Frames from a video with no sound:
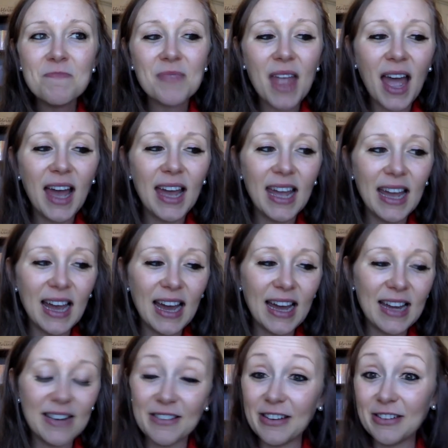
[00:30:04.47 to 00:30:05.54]
I
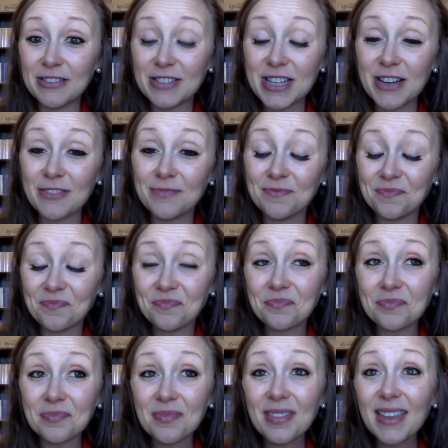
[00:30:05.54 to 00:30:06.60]
don't know. So
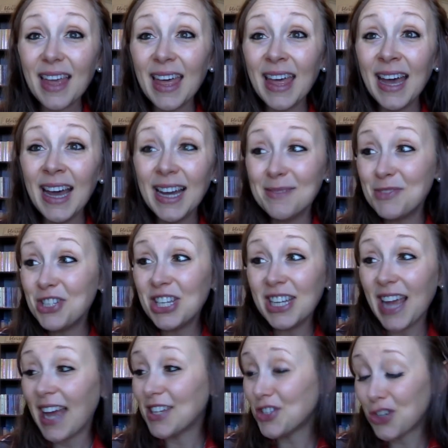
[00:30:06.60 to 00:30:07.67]
She
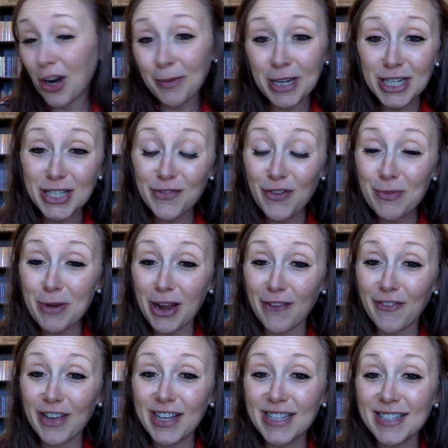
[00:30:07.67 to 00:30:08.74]
had strawberries for
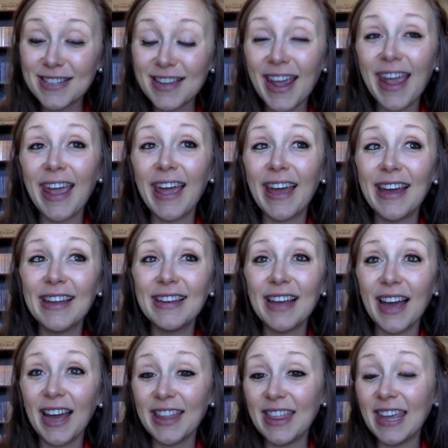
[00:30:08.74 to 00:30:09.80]
breakfast, and
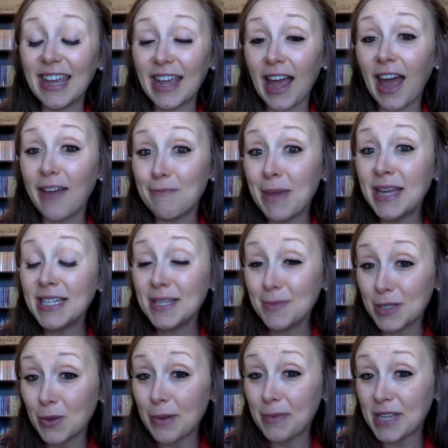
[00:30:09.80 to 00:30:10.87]
I think I made some
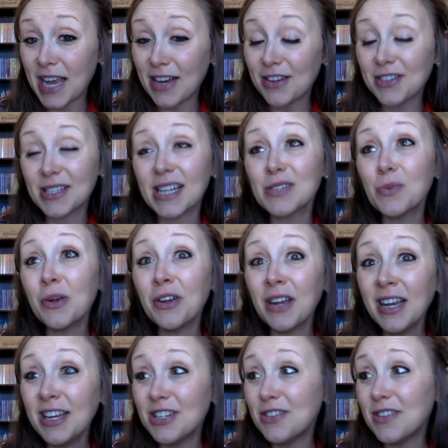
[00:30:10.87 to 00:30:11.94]
sweet potatoes because we were
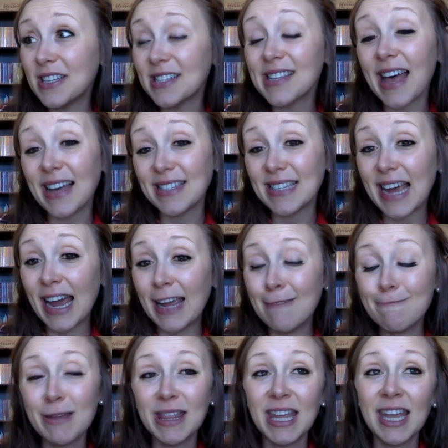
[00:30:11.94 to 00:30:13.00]
going to do this last night,
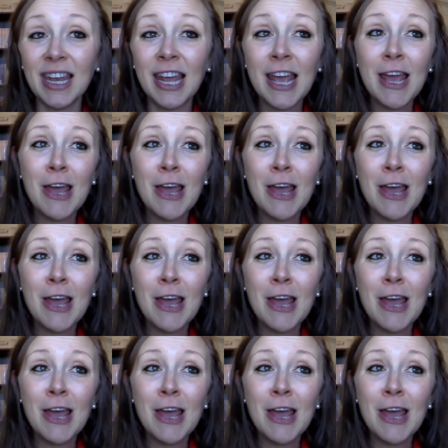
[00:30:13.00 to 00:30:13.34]
but then